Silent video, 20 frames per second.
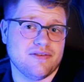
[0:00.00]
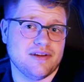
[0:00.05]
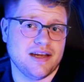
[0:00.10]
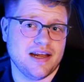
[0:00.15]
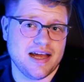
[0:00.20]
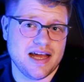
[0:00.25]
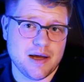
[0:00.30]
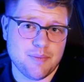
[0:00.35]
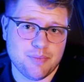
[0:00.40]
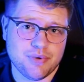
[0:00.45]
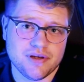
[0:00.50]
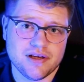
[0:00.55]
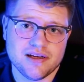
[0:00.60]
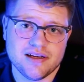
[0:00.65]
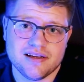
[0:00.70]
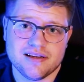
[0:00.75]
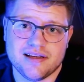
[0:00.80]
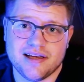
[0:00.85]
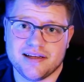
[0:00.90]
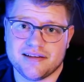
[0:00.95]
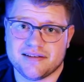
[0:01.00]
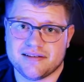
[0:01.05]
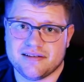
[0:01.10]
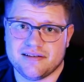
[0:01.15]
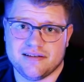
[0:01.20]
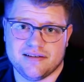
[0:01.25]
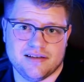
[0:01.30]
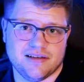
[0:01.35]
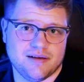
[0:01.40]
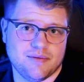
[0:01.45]
have an app that
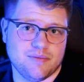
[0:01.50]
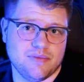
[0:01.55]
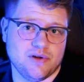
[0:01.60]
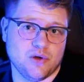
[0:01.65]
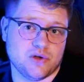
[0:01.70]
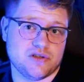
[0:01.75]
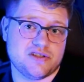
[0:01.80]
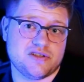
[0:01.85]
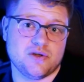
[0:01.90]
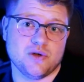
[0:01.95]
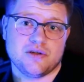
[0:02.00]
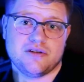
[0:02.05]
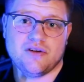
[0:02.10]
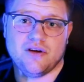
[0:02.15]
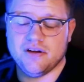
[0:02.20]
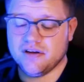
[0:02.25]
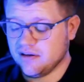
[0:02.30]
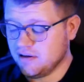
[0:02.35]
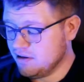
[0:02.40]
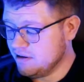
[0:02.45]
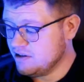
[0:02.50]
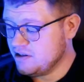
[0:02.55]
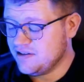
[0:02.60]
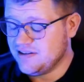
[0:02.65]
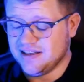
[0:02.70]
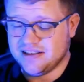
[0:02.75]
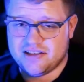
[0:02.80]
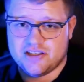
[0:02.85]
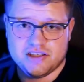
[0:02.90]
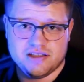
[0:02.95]
looks good on
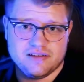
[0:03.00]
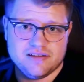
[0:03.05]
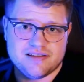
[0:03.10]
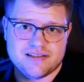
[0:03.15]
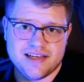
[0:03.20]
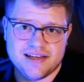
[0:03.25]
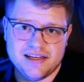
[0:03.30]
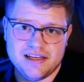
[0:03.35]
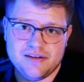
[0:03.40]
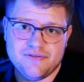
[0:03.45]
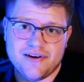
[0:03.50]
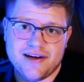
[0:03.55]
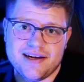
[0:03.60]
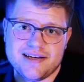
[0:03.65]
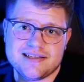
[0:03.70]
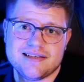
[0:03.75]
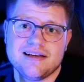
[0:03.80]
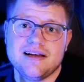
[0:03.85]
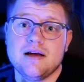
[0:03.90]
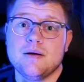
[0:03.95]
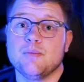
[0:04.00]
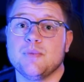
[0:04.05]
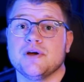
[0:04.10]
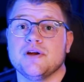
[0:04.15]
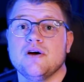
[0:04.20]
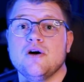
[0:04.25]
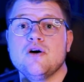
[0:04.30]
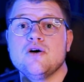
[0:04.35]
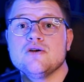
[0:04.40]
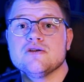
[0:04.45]
such a single device,
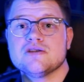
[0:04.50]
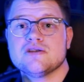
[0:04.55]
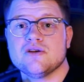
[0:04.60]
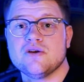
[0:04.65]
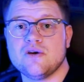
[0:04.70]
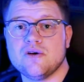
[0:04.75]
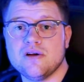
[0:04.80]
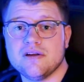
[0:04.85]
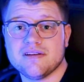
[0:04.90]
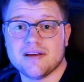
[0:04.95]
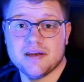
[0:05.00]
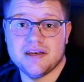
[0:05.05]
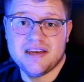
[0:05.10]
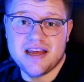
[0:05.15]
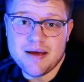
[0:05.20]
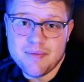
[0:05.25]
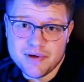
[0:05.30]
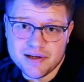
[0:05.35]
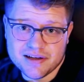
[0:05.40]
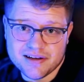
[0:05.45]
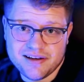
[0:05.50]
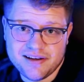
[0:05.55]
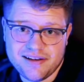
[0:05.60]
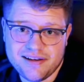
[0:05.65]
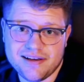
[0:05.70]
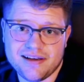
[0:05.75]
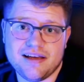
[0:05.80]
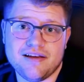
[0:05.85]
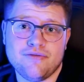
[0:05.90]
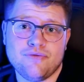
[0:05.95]
but also
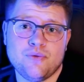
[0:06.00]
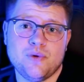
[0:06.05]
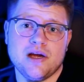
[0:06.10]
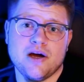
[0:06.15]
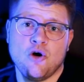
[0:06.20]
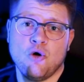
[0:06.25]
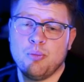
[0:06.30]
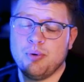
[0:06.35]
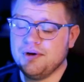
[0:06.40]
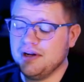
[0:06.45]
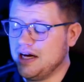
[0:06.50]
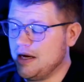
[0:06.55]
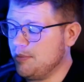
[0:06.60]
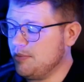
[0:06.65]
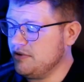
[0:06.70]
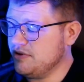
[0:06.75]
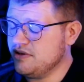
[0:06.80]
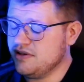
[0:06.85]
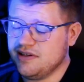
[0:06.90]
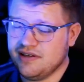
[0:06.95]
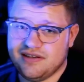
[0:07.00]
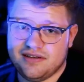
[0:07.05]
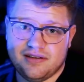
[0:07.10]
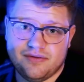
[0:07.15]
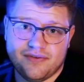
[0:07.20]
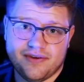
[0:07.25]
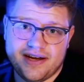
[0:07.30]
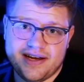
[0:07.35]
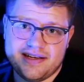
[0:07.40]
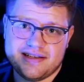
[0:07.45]
dynamically if we open up a
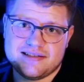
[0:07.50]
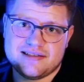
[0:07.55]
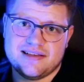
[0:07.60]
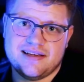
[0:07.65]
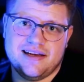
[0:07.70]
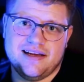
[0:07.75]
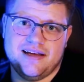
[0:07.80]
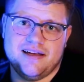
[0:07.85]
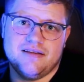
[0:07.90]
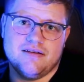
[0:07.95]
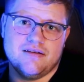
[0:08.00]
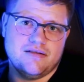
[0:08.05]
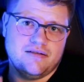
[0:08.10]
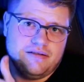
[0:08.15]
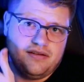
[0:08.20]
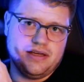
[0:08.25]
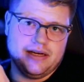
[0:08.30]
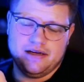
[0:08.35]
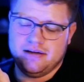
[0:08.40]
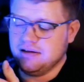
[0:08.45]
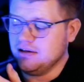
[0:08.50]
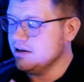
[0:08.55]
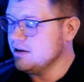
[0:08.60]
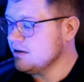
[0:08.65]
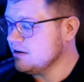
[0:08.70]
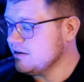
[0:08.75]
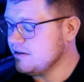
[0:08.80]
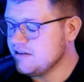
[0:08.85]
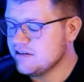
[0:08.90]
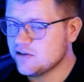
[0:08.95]
device and
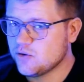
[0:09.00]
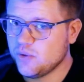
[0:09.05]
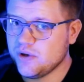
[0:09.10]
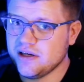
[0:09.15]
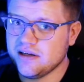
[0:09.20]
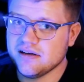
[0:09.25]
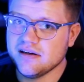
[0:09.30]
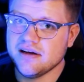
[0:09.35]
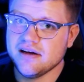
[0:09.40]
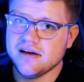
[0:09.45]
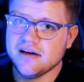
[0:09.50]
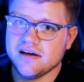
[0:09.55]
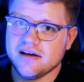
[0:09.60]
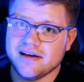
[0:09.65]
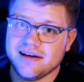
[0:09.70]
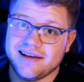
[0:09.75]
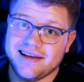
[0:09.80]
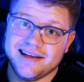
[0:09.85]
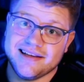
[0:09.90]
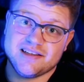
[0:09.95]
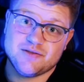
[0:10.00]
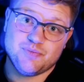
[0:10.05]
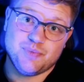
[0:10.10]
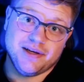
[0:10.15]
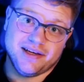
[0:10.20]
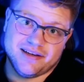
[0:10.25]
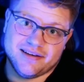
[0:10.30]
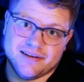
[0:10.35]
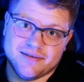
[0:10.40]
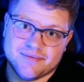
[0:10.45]
the screen gets
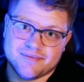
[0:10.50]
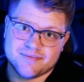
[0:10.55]
big.